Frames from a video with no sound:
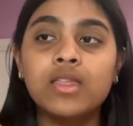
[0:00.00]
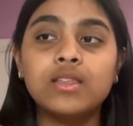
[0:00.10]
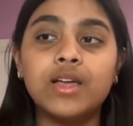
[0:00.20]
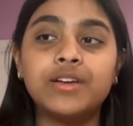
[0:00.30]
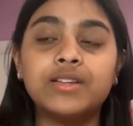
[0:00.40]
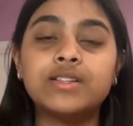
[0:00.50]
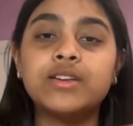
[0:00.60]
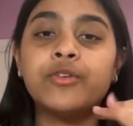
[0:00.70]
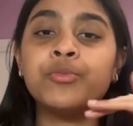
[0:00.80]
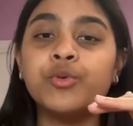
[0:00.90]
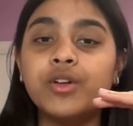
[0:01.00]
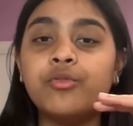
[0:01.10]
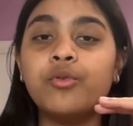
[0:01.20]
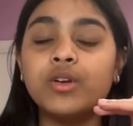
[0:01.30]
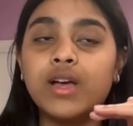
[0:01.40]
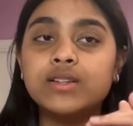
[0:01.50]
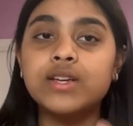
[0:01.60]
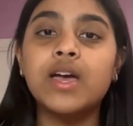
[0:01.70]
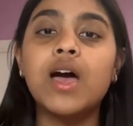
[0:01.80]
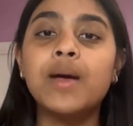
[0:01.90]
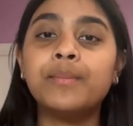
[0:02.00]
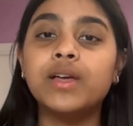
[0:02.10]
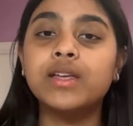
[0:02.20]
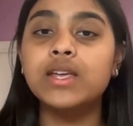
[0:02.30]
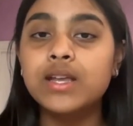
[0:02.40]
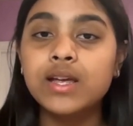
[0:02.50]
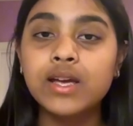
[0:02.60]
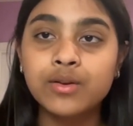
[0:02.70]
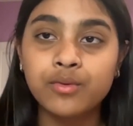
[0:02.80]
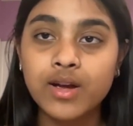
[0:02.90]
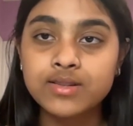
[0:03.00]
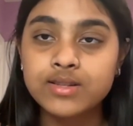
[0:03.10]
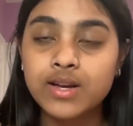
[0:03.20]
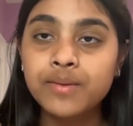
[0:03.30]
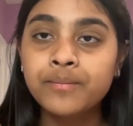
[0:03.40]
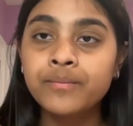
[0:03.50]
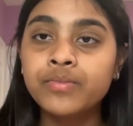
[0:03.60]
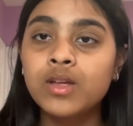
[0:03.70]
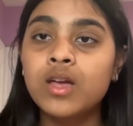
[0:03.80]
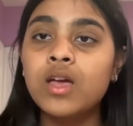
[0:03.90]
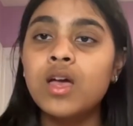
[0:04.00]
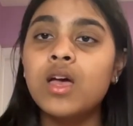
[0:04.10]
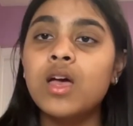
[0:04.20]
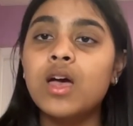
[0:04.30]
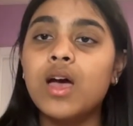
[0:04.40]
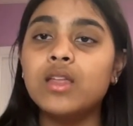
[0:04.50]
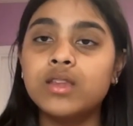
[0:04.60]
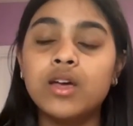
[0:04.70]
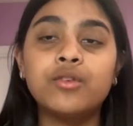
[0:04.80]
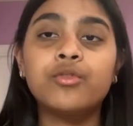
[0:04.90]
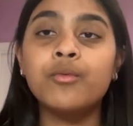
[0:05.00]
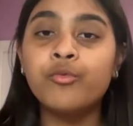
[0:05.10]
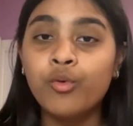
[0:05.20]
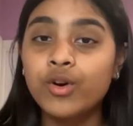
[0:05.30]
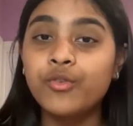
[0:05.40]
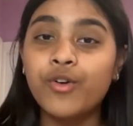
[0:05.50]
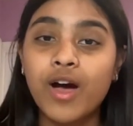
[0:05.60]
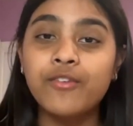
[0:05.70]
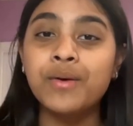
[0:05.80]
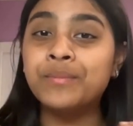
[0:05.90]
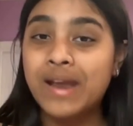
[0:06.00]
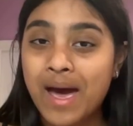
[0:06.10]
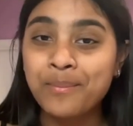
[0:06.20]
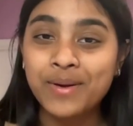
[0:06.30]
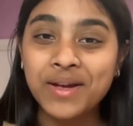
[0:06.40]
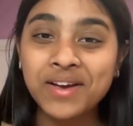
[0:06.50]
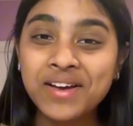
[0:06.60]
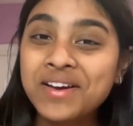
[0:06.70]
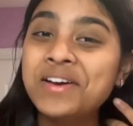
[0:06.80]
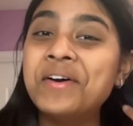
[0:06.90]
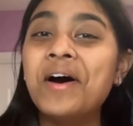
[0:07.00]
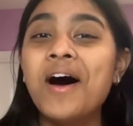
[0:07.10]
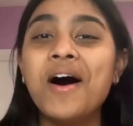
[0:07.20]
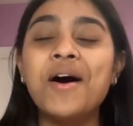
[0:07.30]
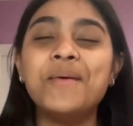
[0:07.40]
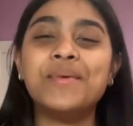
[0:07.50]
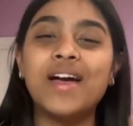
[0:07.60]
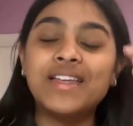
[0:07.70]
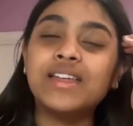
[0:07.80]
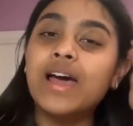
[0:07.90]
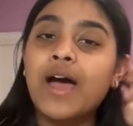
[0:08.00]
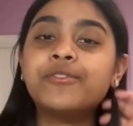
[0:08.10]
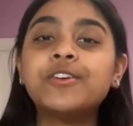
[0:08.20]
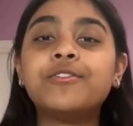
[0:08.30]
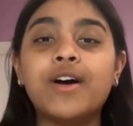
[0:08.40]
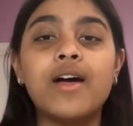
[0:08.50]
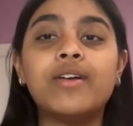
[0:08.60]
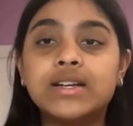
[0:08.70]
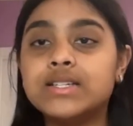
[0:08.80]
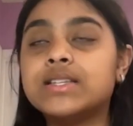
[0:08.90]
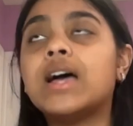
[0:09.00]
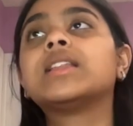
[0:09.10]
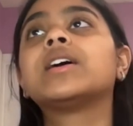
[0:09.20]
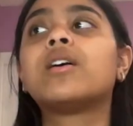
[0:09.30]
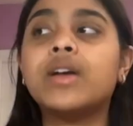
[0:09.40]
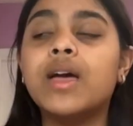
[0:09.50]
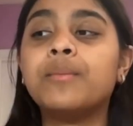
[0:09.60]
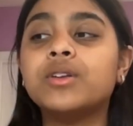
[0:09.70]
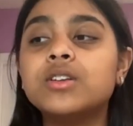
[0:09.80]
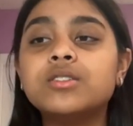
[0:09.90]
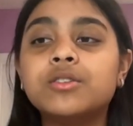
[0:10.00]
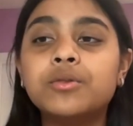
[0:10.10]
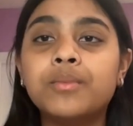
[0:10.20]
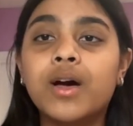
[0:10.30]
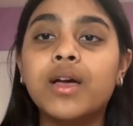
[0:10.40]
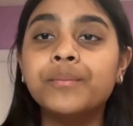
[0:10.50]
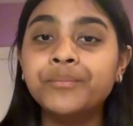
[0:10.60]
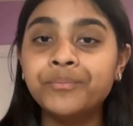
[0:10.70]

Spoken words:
like let's say from 3 to 4 that day I'm like eating and resting, and then from 4 to 5 I'm napping, and then after 5 I decide like, okay, I'm gonna do my